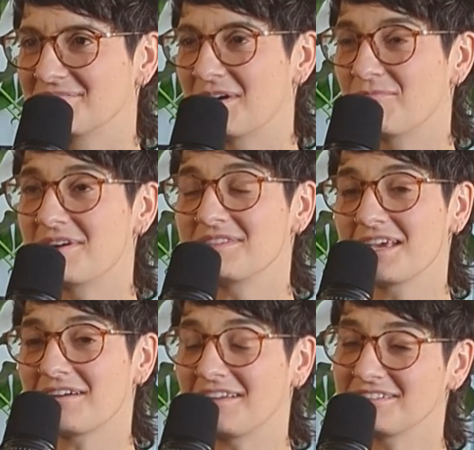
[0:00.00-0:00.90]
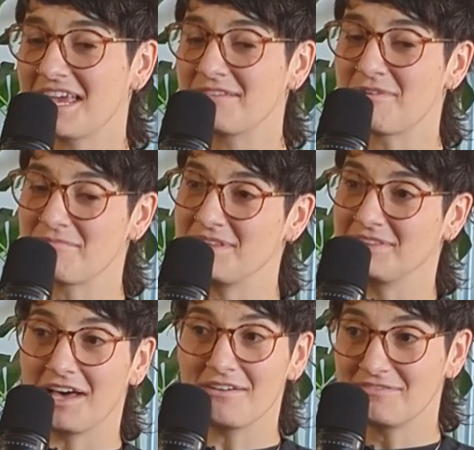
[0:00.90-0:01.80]
but one thing I'll say, what we
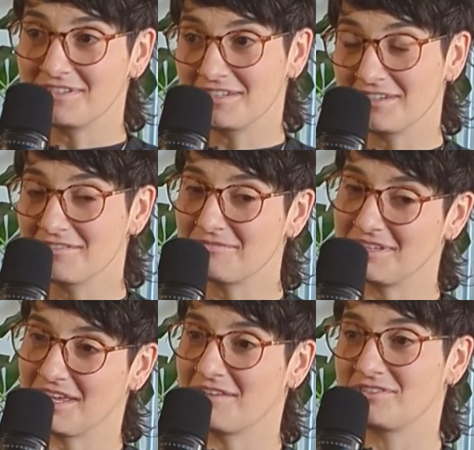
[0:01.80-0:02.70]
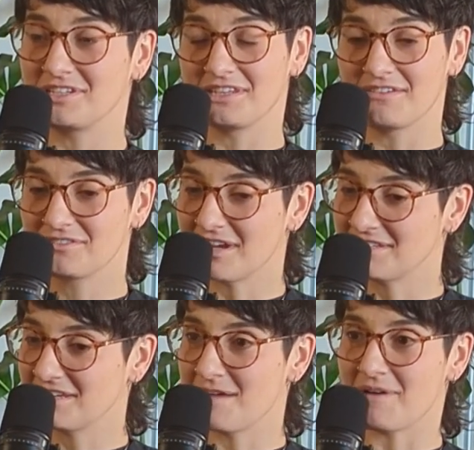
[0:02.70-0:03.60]
love to do, she loves
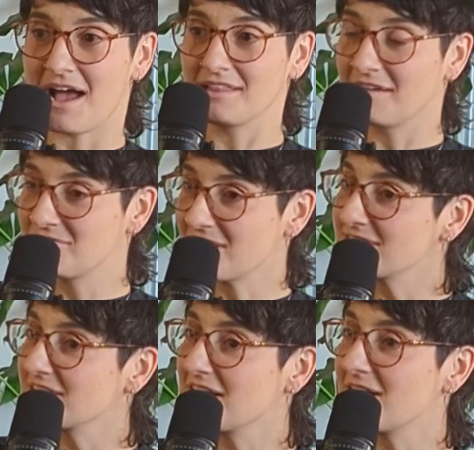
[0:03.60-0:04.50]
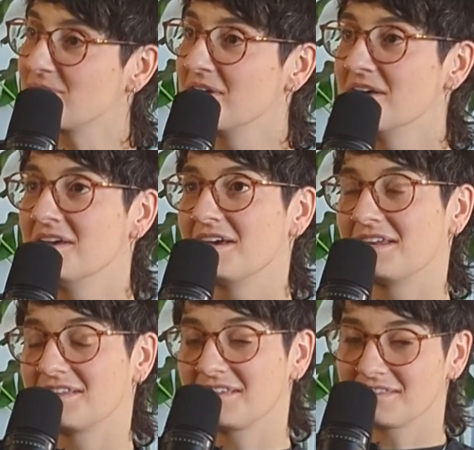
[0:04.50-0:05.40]
dressing up, I love dressing up. Ooh.
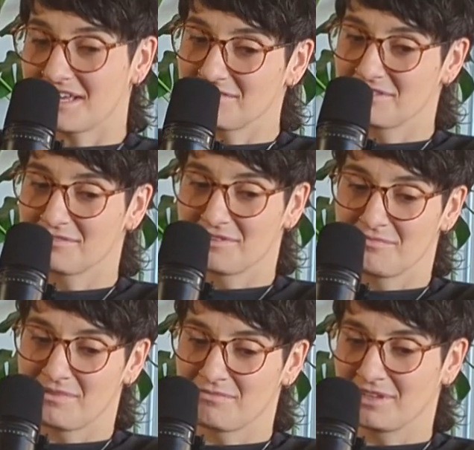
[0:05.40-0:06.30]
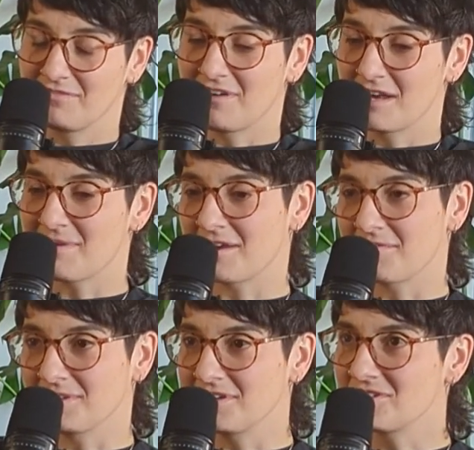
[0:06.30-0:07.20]
And I think that's what's been really fun about our
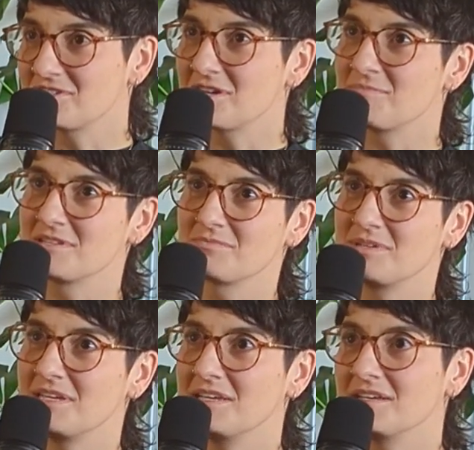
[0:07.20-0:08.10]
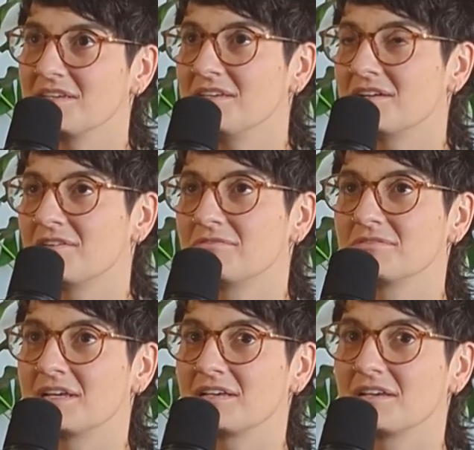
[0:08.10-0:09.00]
relationship is we go
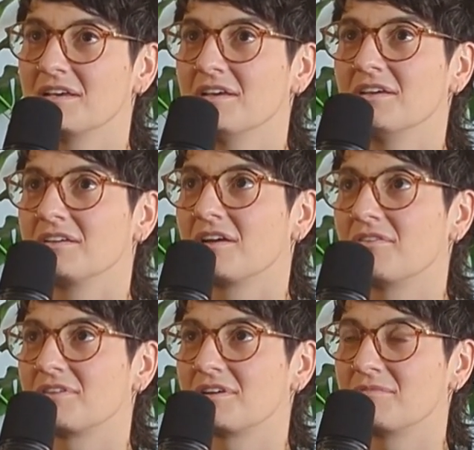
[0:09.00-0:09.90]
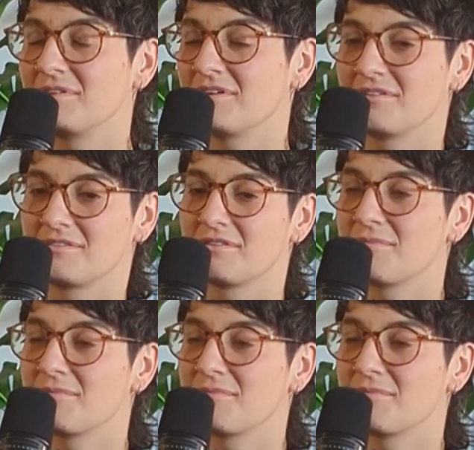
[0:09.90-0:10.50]
to the